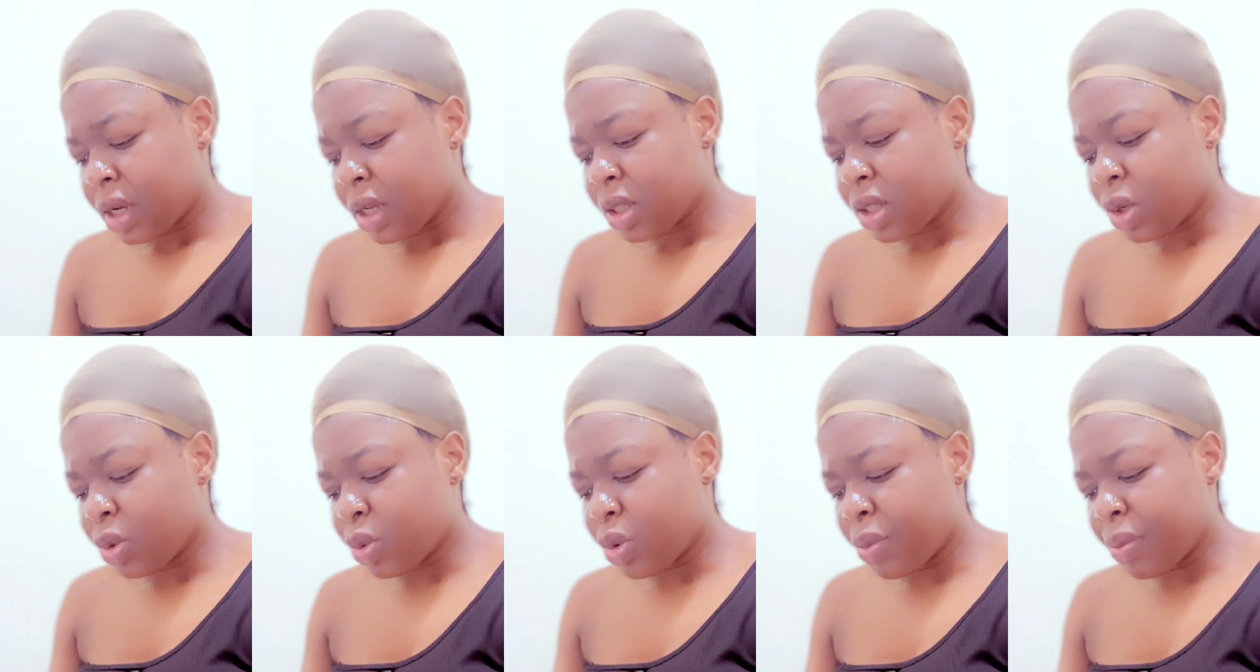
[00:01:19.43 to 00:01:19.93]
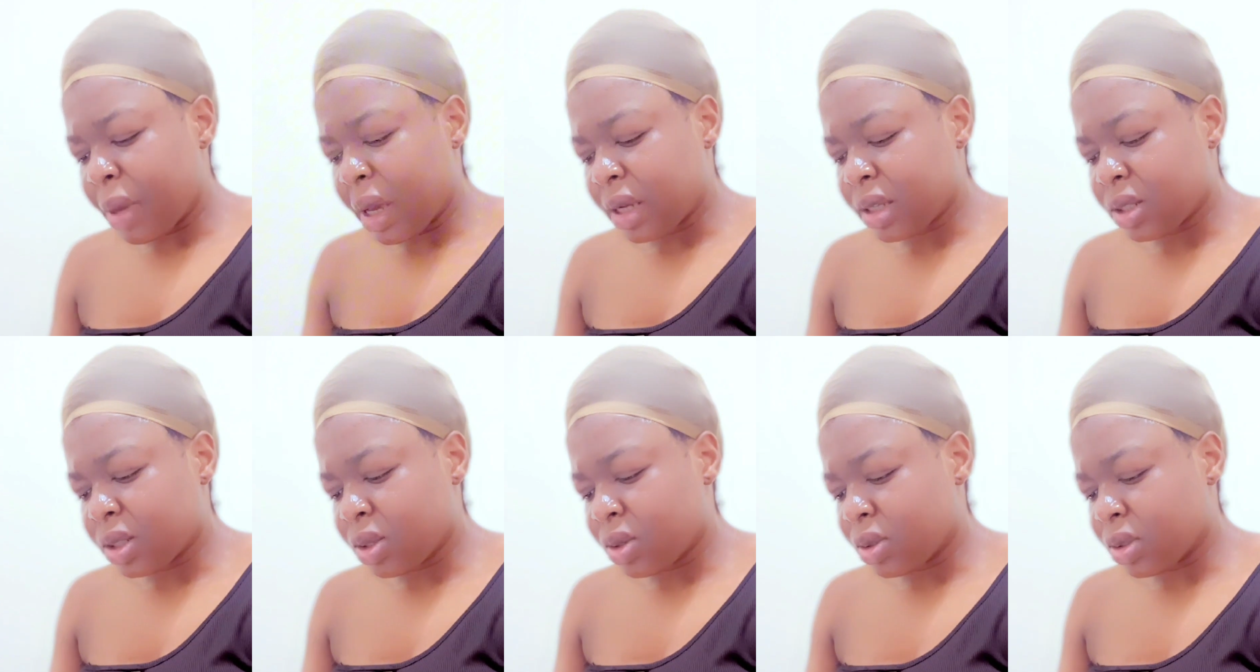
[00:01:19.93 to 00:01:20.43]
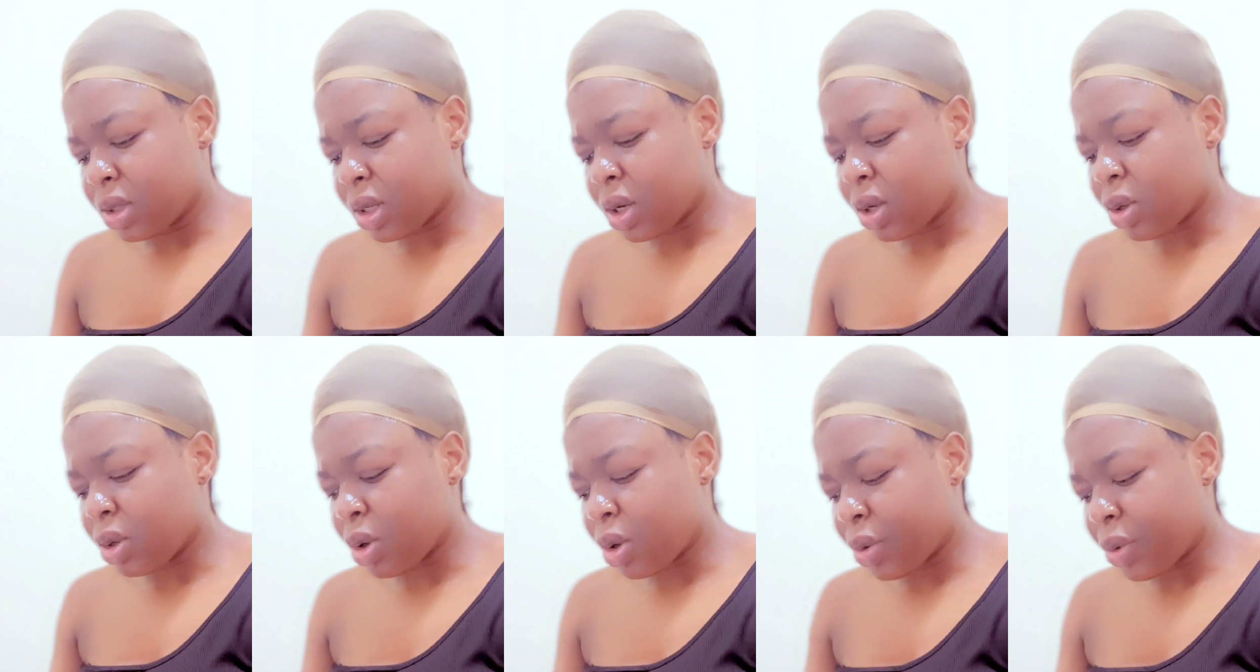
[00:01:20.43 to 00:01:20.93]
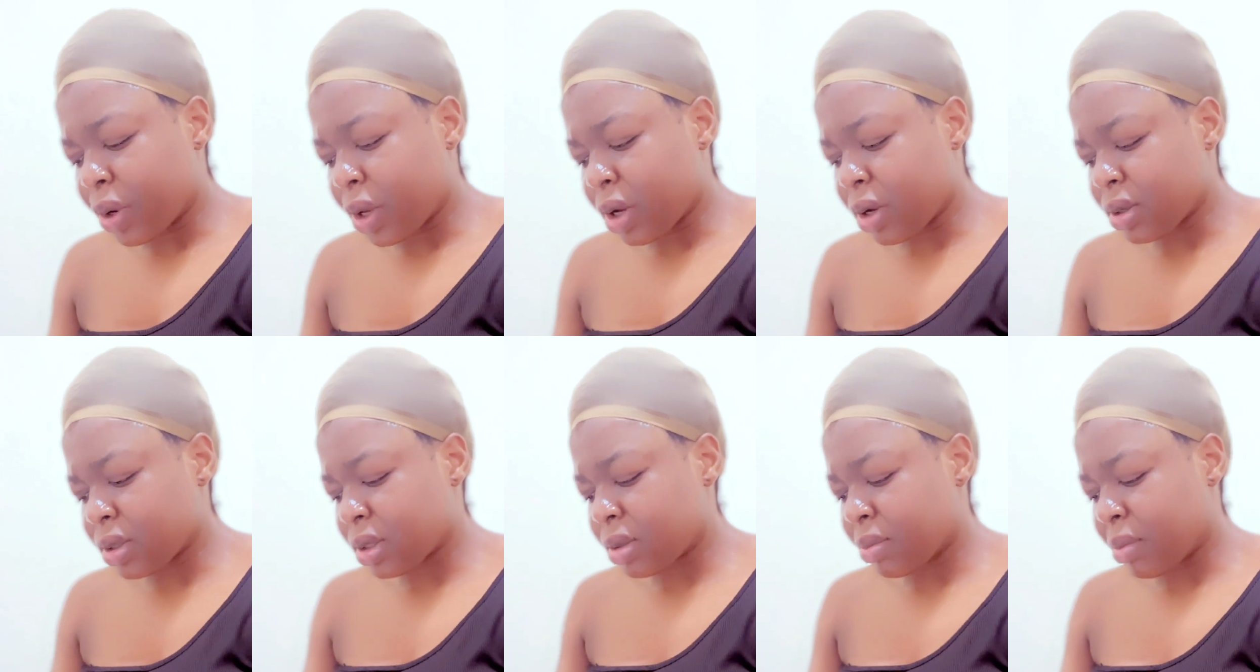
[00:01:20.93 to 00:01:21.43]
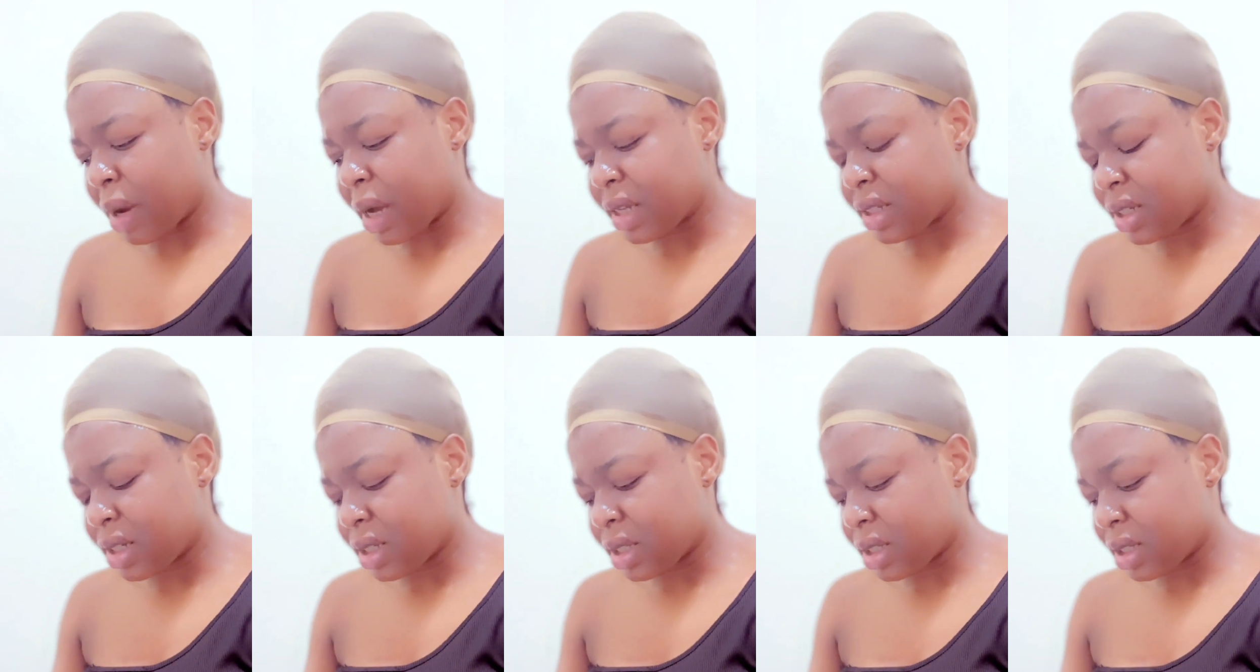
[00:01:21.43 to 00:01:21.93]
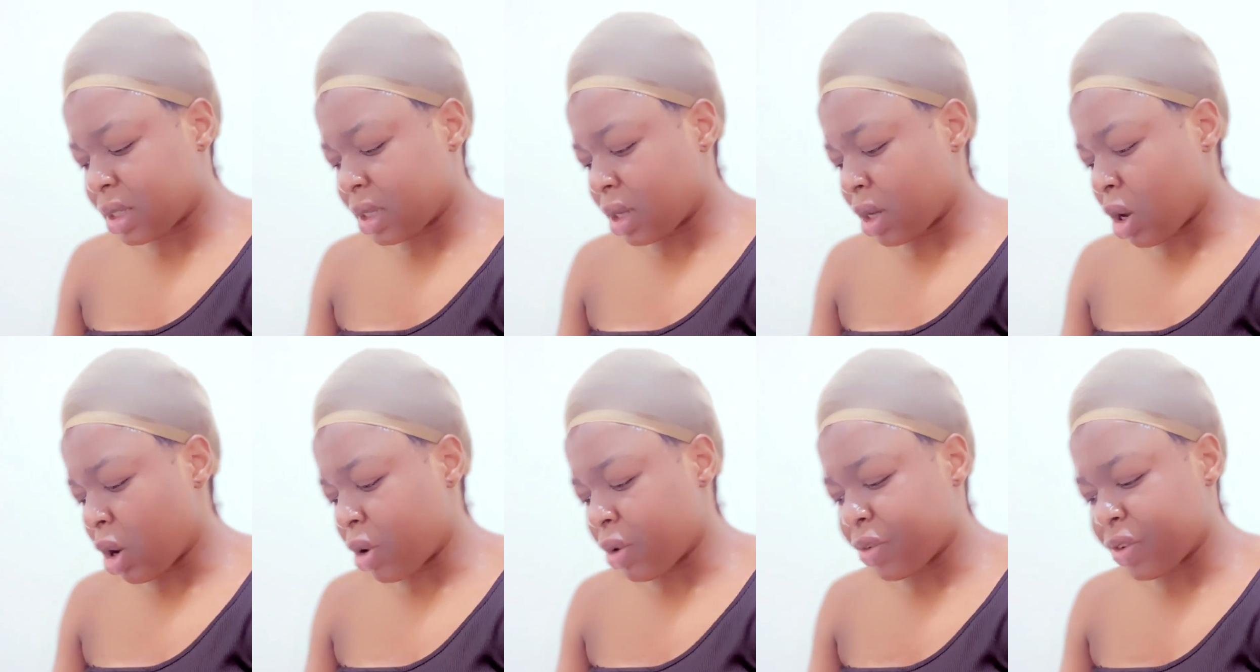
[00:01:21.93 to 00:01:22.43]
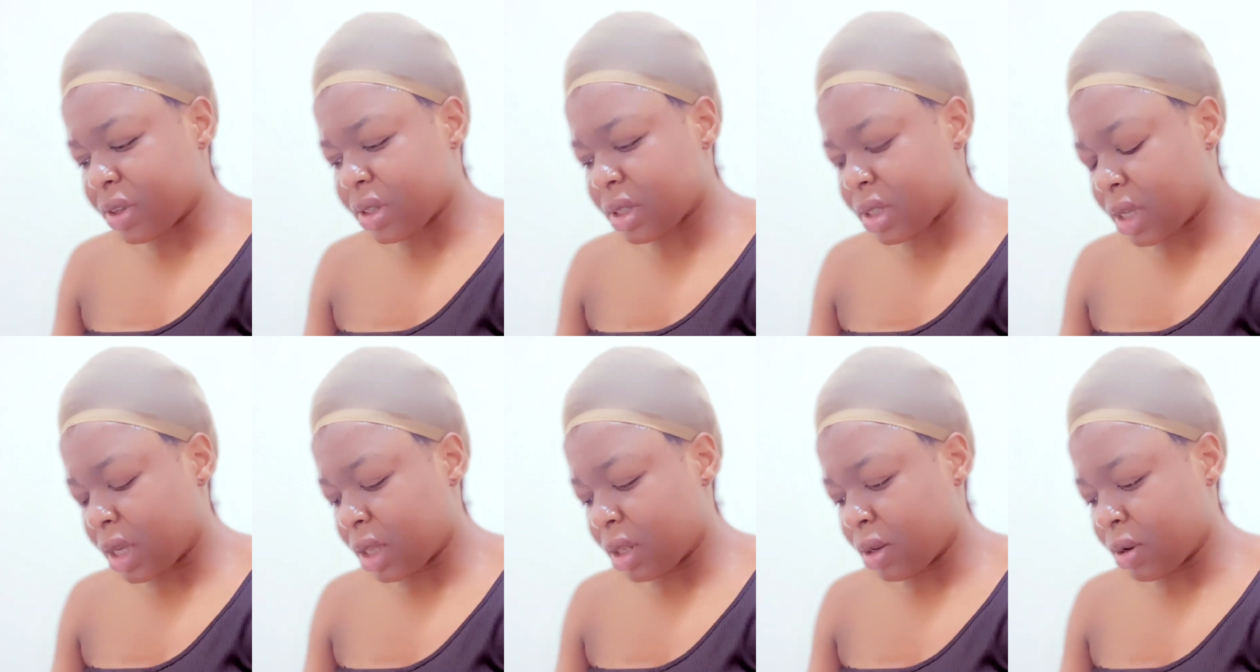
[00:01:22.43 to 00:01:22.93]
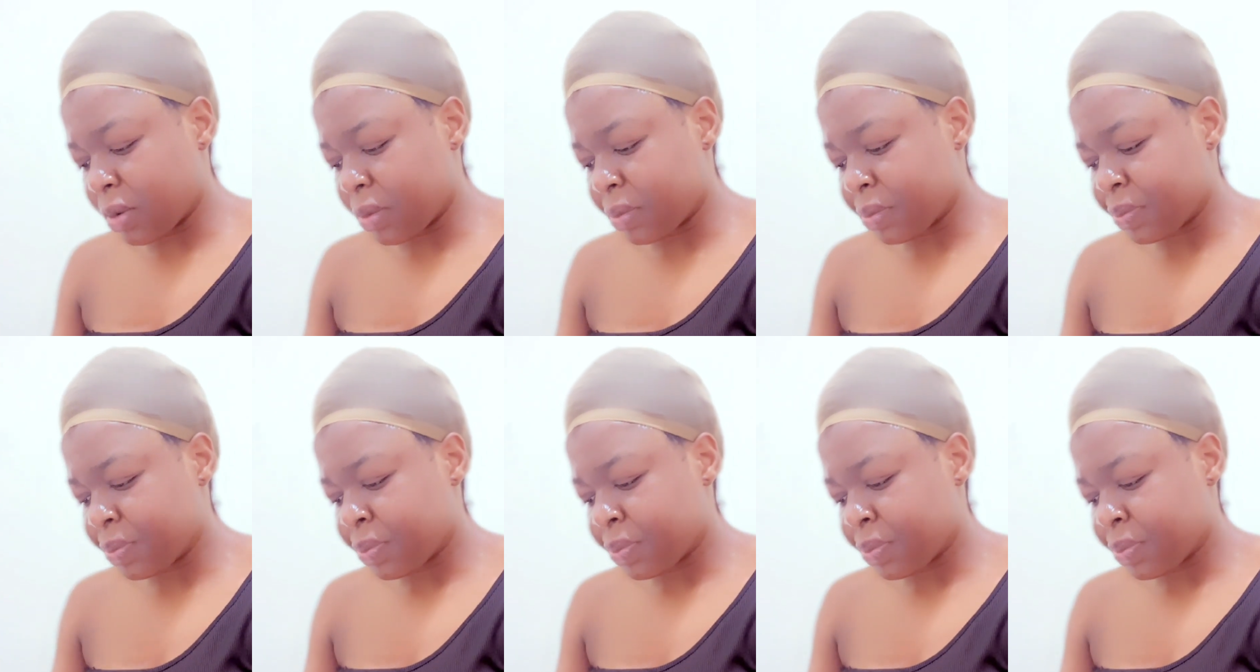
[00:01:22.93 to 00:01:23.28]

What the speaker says: they will make known the glorious majesty of his kingdom.